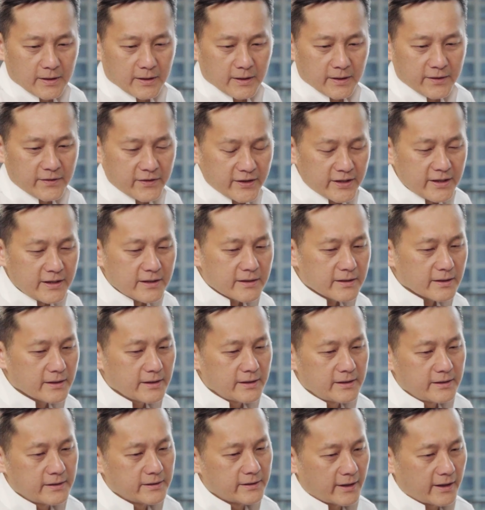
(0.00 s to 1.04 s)
I think
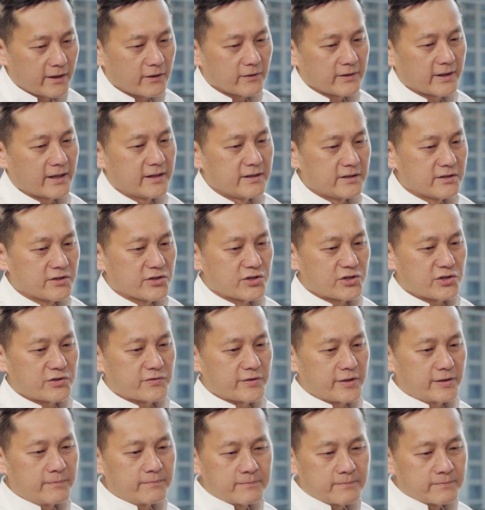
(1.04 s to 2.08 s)
in the healthcare
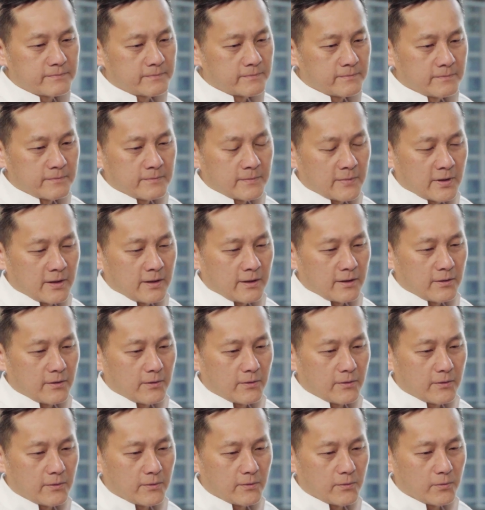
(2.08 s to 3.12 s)
industry,
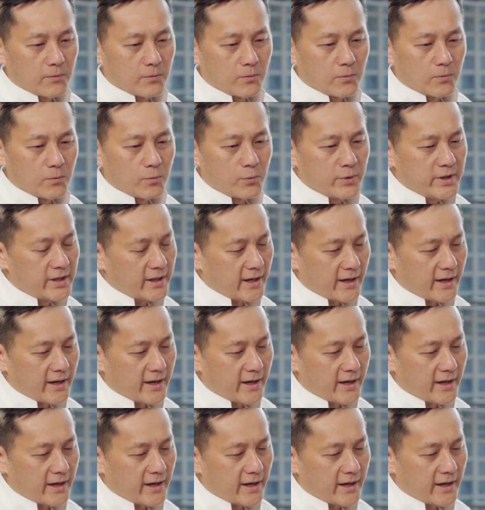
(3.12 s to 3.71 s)
we